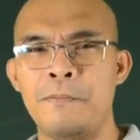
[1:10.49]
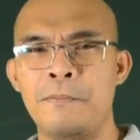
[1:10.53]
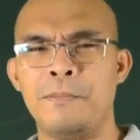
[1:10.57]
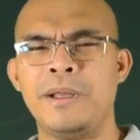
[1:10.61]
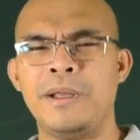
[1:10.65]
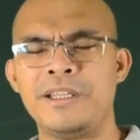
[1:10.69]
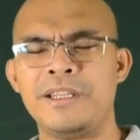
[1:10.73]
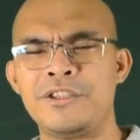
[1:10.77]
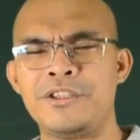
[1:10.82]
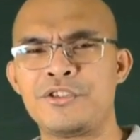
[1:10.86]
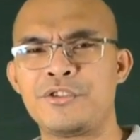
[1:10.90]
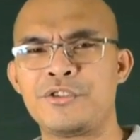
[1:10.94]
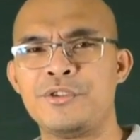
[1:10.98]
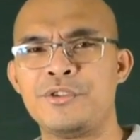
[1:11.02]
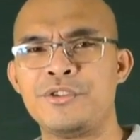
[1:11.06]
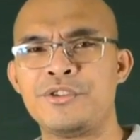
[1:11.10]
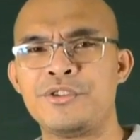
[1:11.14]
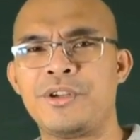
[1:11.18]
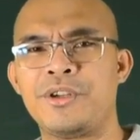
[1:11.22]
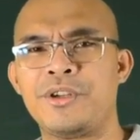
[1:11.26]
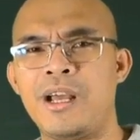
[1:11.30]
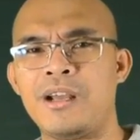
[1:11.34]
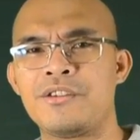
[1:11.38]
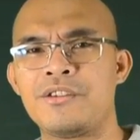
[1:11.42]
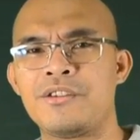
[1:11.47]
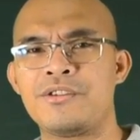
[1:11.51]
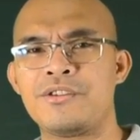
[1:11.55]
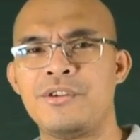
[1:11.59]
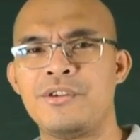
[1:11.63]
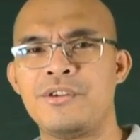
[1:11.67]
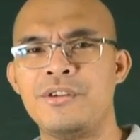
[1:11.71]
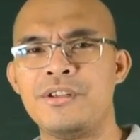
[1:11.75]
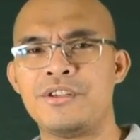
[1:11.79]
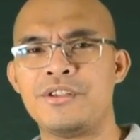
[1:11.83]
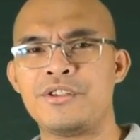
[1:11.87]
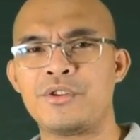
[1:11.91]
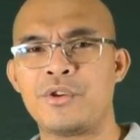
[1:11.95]
but its
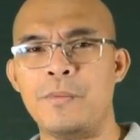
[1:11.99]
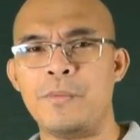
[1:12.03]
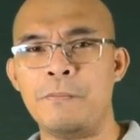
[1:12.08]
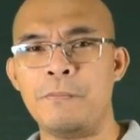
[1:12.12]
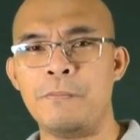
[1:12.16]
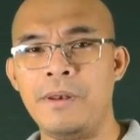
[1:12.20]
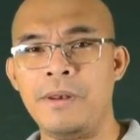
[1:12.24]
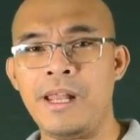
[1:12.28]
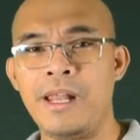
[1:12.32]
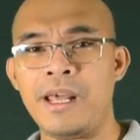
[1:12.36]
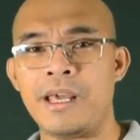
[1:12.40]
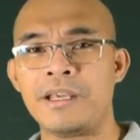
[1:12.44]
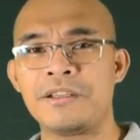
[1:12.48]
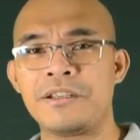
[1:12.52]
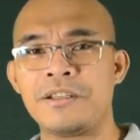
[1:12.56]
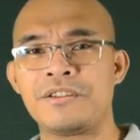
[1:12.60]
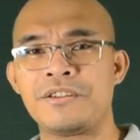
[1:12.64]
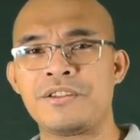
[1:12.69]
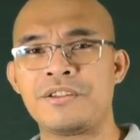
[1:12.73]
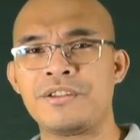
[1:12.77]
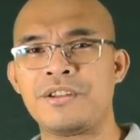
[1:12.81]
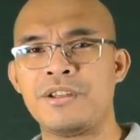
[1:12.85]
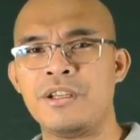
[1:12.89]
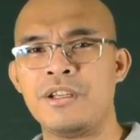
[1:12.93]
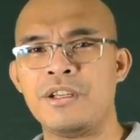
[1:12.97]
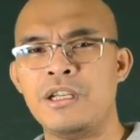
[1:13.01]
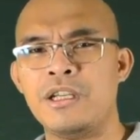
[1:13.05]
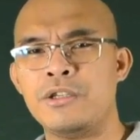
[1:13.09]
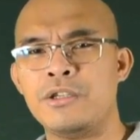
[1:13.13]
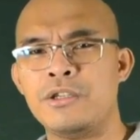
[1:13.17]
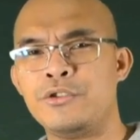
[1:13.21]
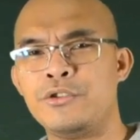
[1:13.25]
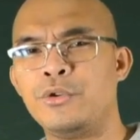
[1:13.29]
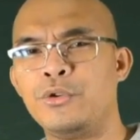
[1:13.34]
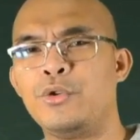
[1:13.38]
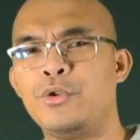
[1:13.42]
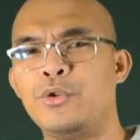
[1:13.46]
construction is complex
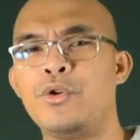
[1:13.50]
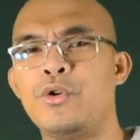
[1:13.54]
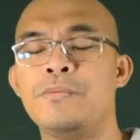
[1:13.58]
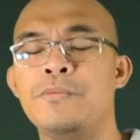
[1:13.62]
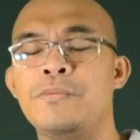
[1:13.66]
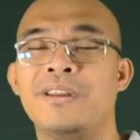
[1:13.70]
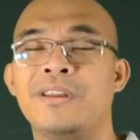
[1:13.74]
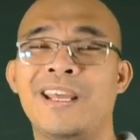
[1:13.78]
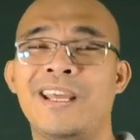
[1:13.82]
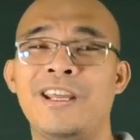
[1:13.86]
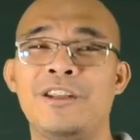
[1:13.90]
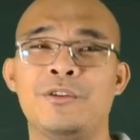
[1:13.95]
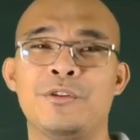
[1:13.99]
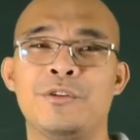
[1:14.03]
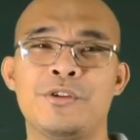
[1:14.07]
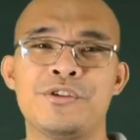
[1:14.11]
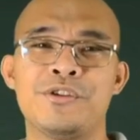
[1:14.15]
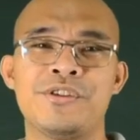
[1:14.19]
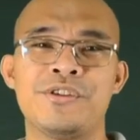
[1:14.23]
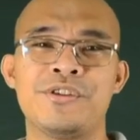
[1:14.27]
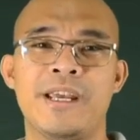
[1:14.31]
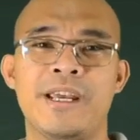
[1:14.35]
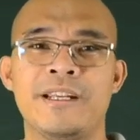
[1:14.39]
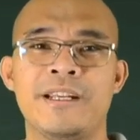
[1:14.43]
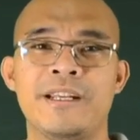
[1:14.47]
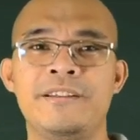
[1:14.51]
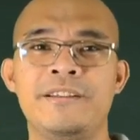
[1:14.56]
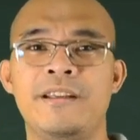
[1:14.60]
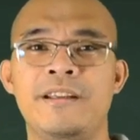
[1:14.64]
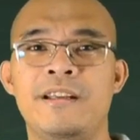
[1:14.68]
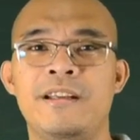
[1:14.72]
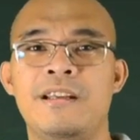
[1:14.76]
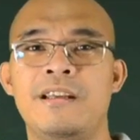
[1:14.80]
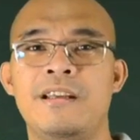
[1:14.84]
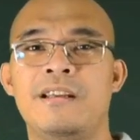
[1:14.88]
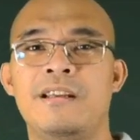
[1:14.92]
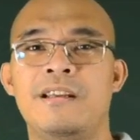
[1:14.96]
due to commutators and